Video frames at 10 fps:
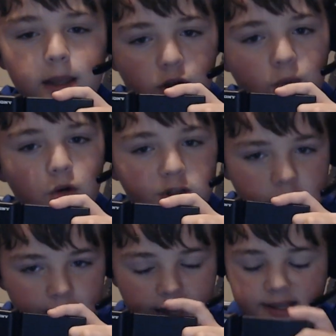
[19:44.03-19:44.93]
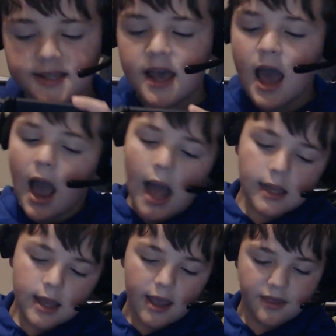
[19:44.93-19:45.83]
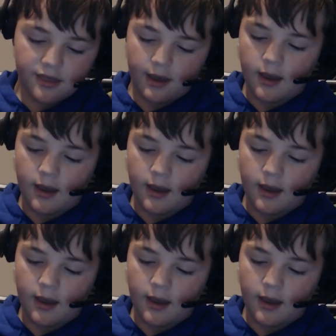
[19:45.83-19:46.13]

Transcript: more space. I like that.